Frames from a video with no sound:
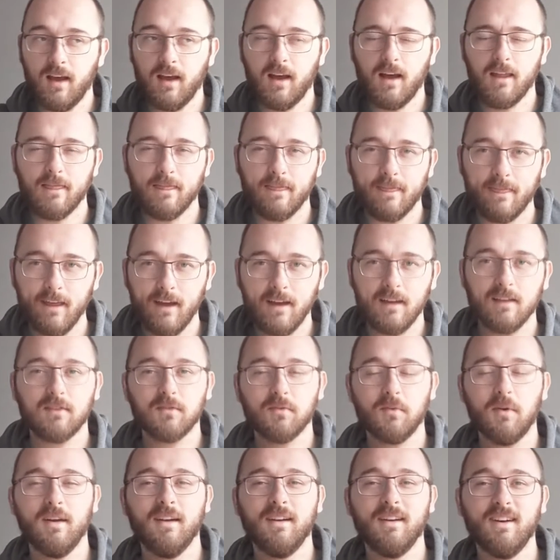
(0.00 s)
And
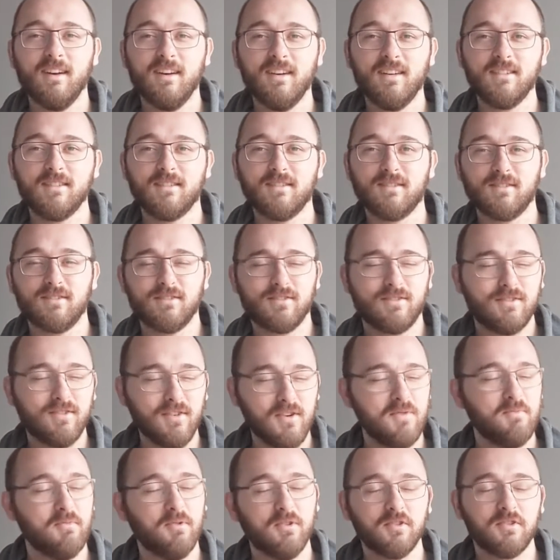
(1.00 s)
that's why it hurts
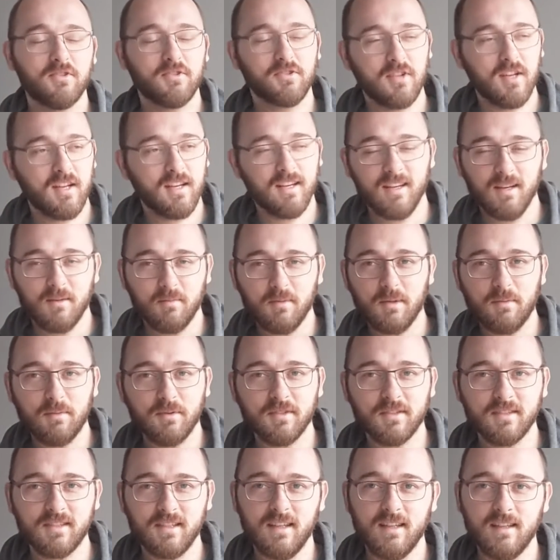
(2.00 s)
so much to hear
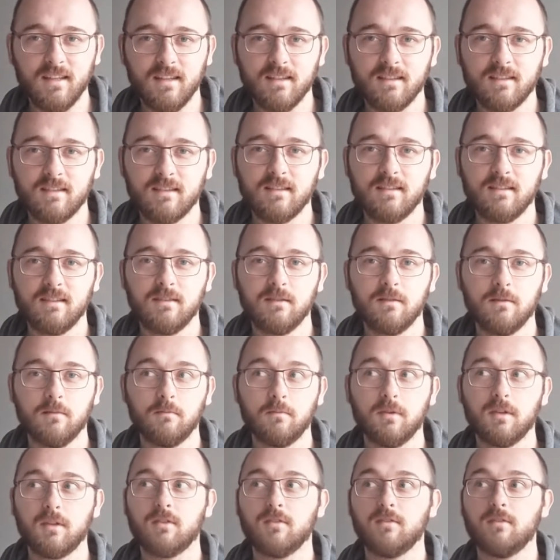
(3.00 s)
people say this.
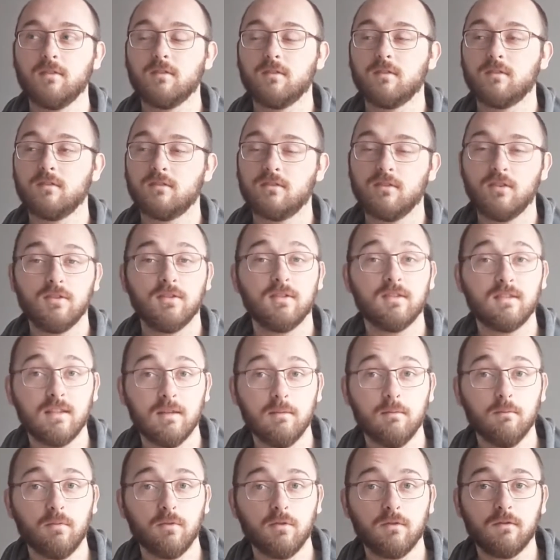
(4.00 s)
Because it's so
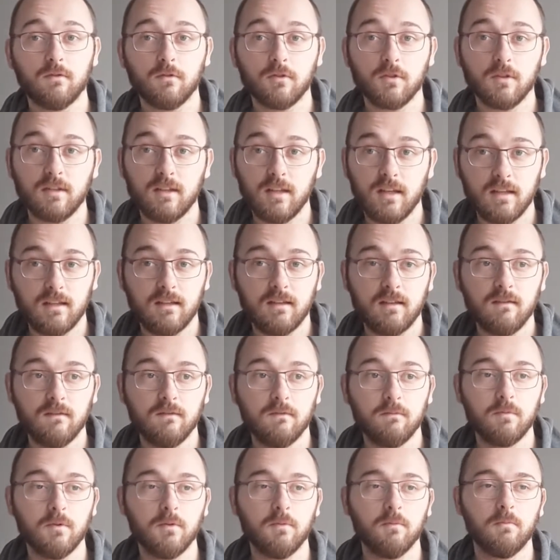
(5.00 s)
simple for a
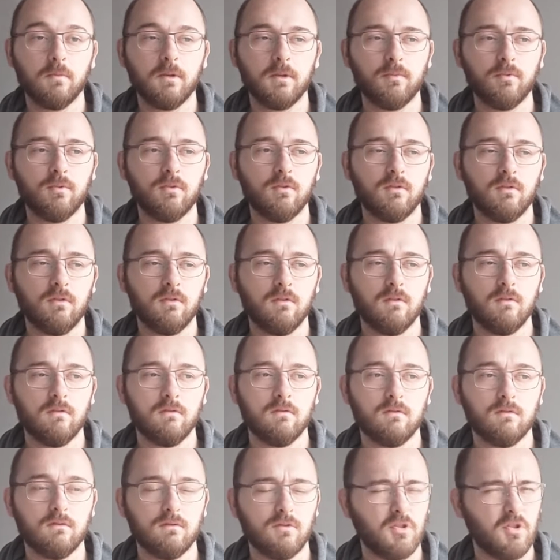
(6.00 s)
native, but people
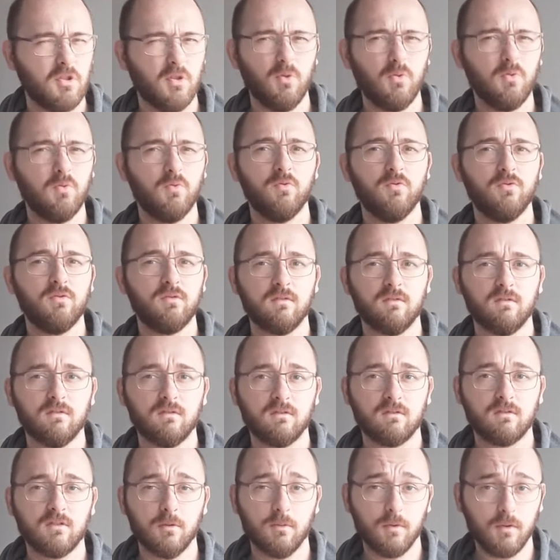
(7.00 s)
choose
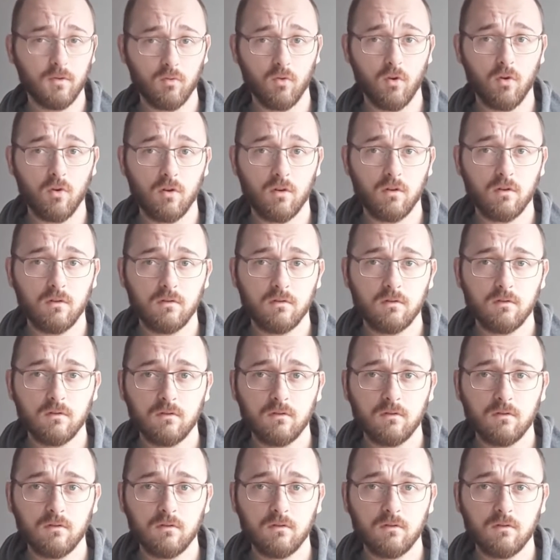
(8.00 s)
to be wrong.